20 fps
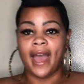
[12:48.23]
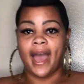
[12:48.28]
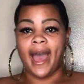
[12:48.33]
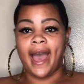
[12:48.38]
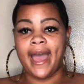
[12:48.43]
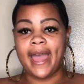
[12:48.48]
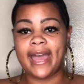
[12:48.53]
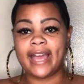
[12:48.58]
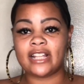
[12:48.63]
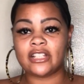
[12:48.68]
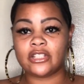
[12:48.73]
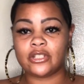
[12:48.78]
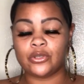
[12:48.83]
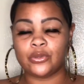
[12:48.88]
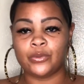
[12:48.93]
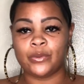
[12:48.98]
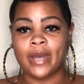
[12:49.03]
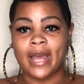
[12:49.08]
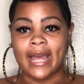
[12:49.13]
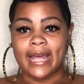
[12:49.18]
I had
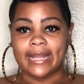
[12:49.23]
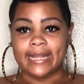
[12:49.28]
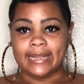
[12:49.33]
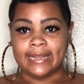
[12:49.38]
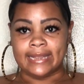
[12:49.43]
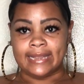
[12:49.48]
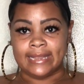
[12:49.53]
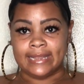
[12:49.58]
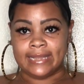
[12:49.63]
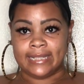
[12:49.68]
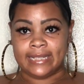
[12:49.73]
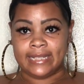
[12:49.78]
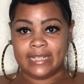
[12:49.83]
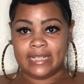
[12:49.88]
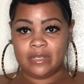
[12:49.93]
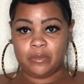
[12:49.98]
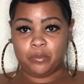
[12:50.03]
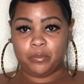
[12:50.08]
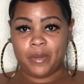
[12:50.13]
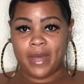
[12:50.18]
to
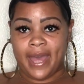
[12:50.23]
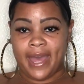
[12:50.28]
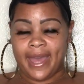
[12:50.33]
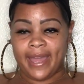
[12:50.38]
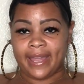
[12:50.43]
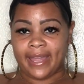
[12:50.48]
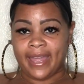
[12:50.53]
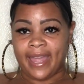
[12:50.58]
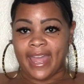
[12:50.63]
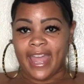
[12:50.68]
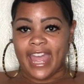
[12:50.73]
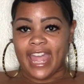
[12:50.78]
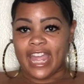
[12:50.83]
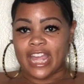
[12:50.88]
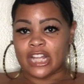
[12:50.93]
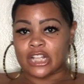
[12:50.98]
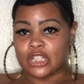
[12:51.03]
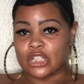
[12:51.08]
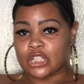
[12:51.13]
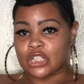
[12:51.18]
lean back
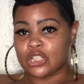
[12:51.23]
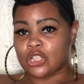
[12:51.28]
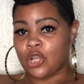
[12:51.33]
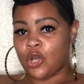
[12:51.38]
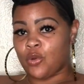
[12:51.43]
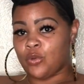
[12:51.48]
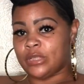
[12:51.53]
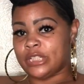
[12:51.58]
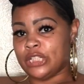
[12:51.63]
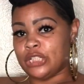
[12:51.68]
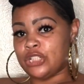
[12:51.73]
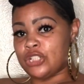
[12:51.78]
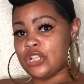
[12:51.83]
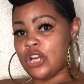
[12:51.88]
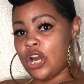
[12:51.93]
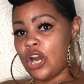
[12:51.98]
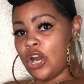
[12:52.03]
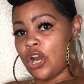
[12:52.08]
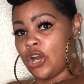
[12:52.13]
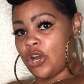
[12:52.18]
and slowly
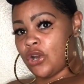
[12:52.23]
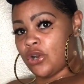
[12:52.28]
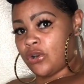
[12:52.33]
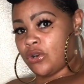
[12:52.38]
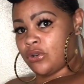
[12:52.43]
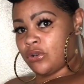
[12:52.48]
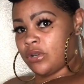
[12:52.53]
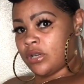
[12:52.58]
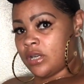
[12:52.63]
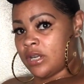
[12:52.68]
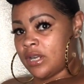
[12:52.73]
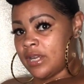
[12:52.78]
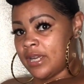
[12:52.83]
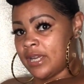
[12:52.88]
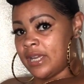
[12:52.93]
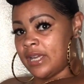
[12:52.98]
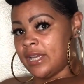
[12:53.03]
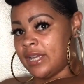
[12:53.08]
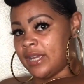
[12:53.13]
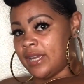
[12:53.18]
turn
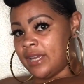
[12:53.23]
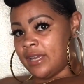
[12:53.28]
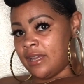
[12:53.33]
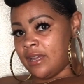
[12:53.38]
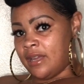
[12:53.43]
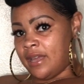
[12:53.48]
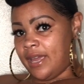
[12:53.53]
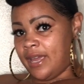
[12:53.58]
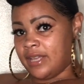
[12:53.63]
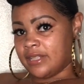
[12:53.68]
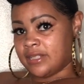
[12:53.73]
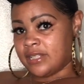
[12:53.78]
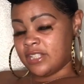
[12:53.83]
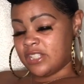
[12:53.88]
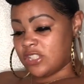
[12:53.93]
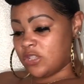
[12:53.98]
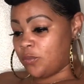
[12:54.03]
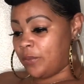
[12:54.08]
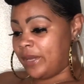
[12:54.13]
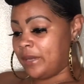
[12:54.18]
to
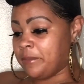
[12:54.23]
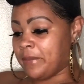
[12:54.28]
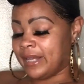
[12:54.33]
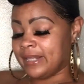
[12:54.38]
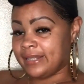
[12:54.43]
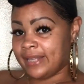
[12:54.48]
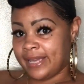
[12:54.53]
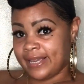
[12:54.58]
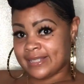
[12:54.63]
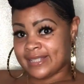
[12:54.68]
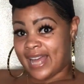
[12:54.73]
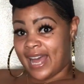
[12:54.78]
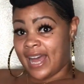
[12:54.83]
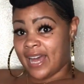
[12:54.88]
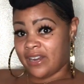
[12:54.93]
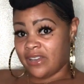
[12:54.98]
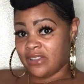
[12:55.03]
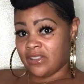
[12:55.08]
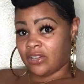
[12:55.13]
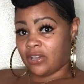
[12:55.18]
swing my legs
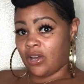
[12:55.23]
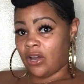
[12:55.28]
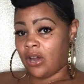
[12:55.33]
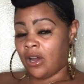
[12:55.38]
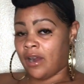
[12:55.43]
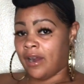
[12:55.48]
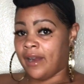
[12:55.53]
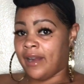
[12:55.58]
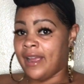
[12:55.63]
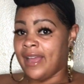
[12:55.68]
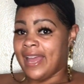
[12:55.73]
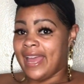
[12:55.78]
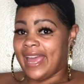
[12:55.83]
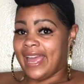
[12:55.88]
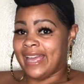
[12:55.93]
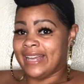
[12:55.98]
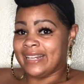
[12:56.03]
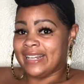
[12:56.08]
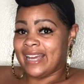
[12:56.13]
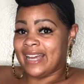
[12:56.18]
out of the car
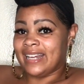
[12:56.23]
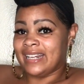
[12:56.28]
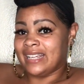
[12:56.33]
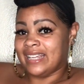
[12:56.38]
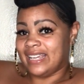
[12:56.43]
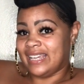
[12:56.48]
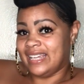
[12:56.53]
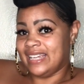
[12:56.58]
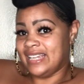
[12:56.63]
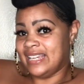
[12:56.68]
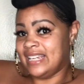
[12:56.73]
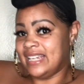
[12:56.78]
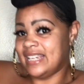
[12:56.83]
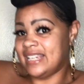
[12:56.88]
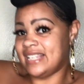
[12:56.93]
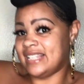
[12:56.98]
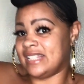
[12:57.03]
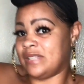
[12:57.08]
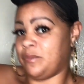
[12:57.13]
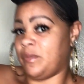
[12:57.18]
and kind of
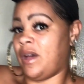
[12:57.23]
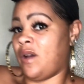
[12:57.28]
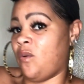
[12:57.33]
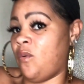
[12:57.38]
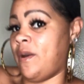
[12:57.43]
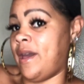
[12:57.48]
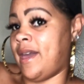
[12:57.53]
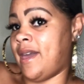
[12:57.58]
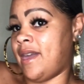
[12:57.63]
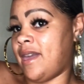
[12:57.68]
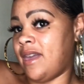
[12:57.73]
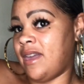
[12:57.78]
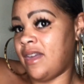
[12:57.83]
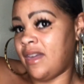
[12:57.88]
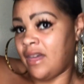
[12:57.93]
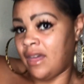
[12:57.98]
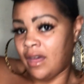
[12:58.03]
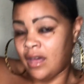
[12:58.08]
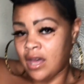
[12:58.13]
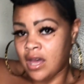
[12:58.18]
ease my way
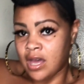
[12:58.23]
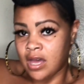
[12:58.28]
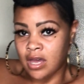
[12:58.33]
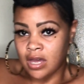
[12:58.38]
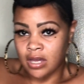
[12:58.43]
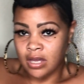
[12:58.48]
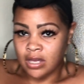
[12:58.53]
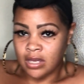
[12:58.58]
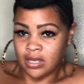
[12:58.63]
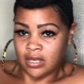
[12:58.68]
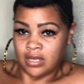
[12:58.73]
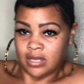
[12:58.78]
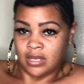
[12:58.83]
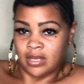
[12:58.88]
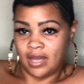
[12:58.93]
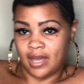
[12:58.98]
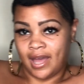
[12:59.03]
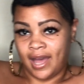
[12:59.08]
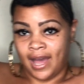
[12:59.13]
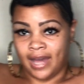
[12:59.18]

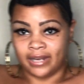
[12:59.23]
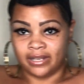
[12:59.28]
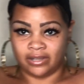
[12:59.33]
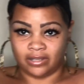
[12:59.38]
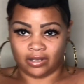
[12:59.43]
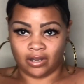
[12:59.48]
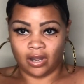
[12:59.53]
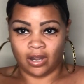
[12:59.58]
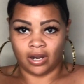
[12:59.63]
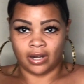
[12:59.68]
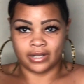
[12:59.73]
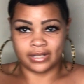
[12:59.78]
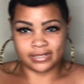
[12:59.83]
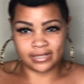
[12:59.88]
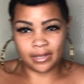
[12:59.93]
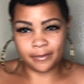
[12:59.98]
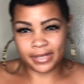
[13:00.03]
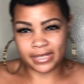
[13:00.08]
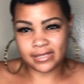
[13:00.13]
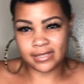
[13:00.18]
out of the car. Does
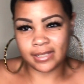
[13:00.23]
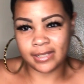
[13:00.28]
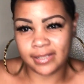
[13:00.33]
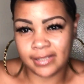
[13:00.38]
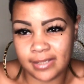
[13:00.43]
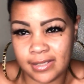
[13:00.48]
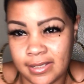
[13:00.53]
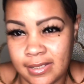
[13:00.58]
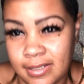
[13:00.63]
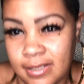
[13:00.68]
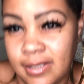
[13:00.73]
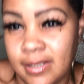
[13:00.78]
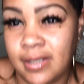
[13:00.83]
that make sense?